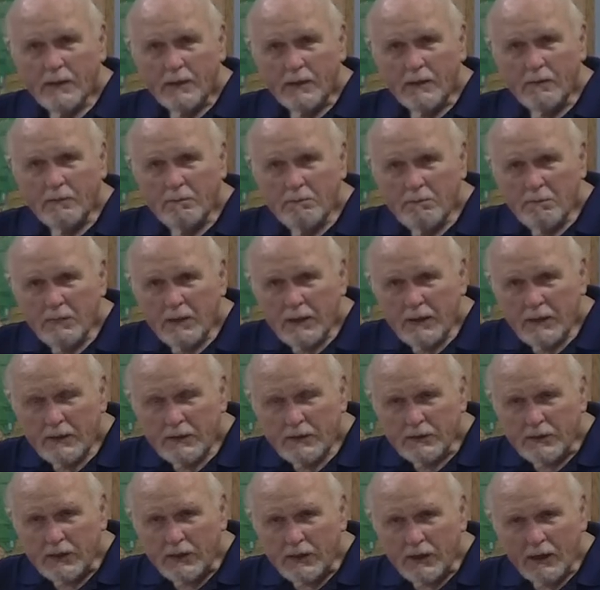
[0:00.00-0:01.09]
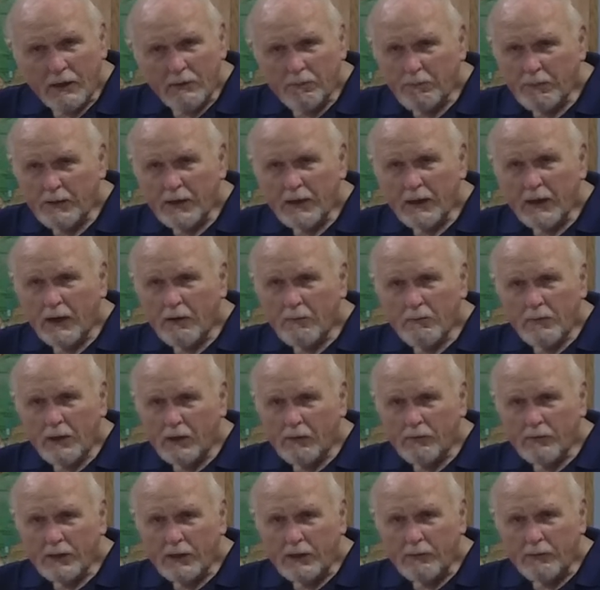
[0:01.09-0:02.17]
Amazing how big our
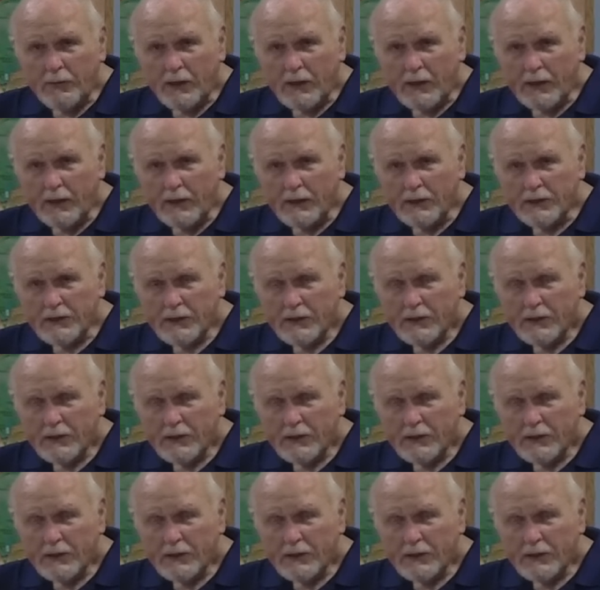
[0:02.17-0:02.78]
Milky Way is.